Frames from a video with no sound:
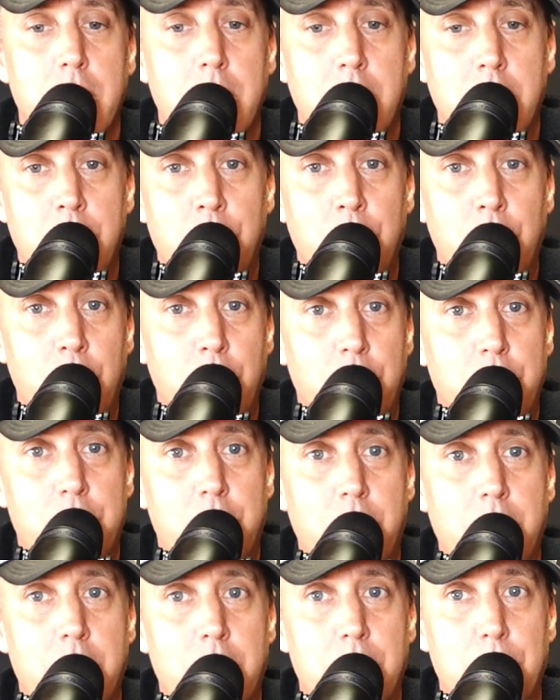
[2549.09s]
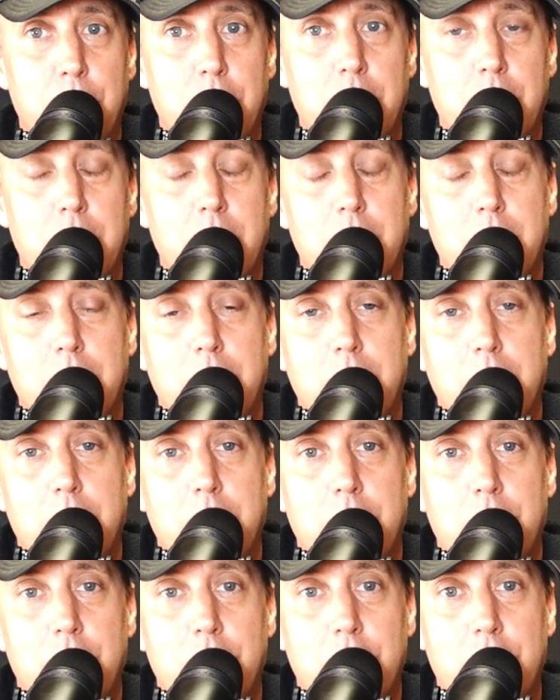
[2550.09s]
Evey looks at him and
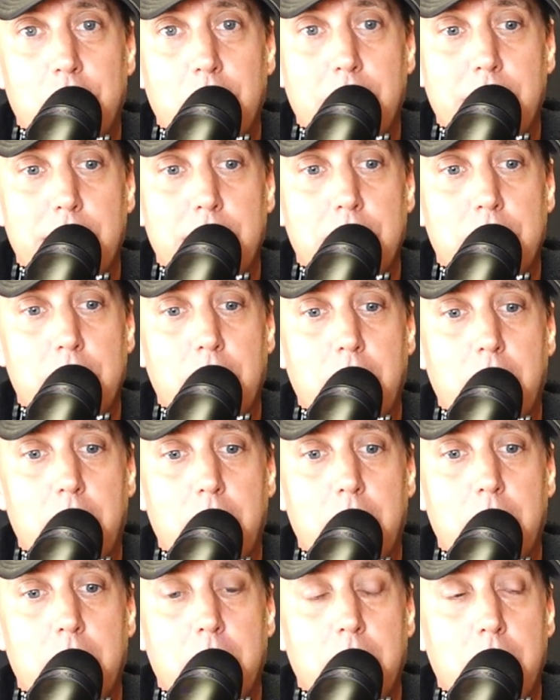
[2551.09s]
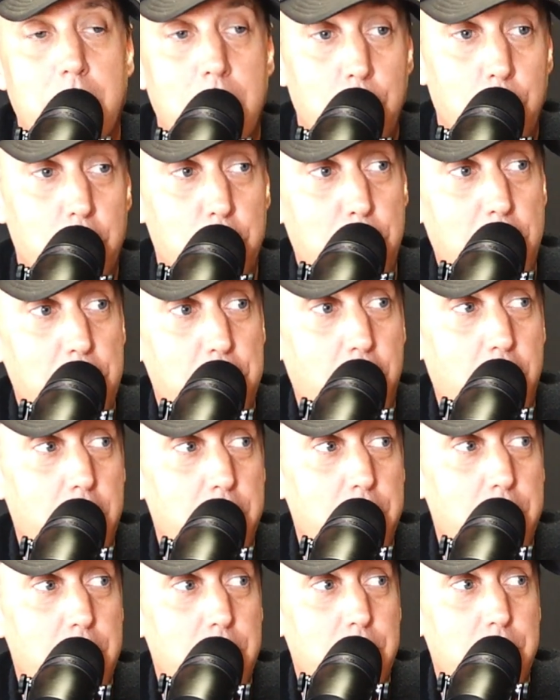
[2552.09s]
she says, "He was my
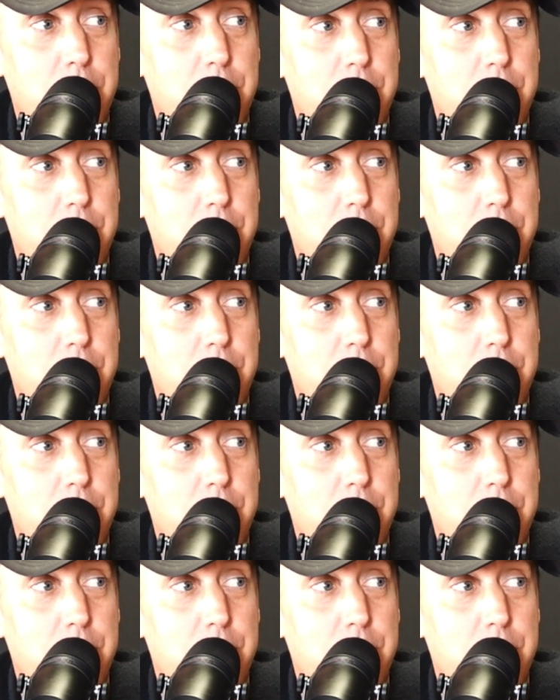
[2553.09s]
father."